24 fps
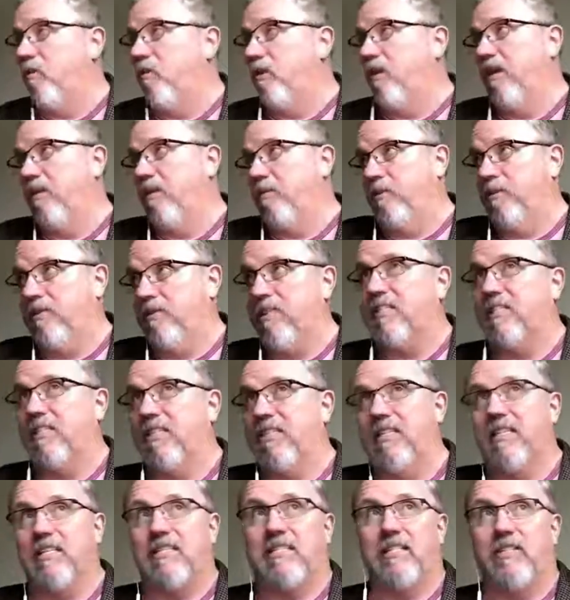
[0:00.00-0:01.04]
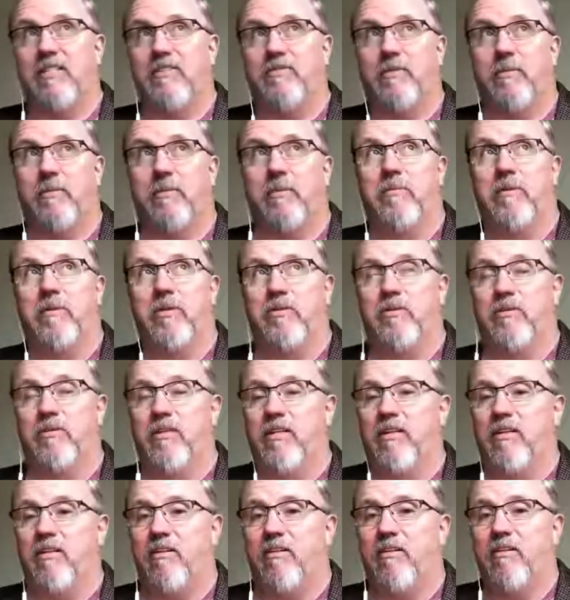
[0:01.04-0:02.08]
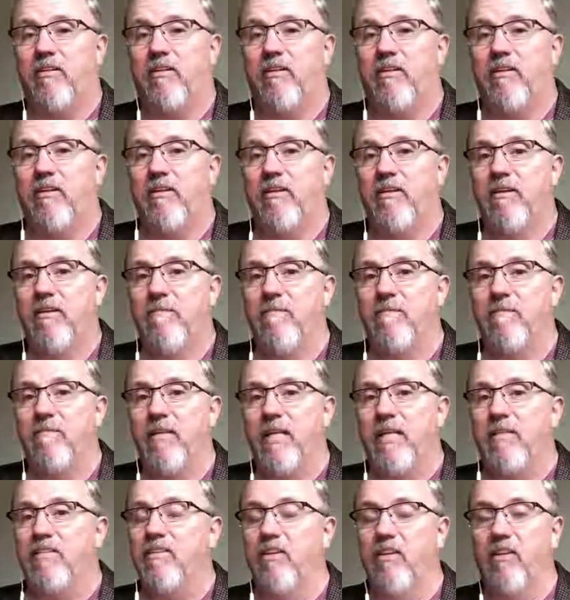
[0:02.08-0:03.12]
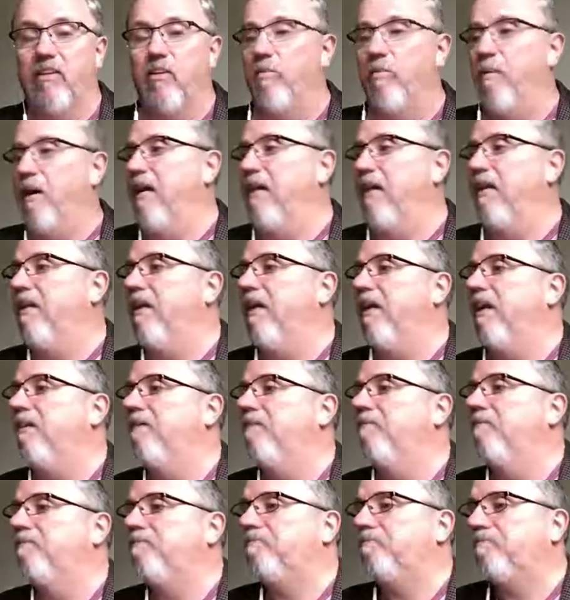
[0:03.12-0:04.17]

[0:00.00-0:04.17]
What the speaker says: Or in other words, it's the distance from the moon to the Earth. It's going to go by today.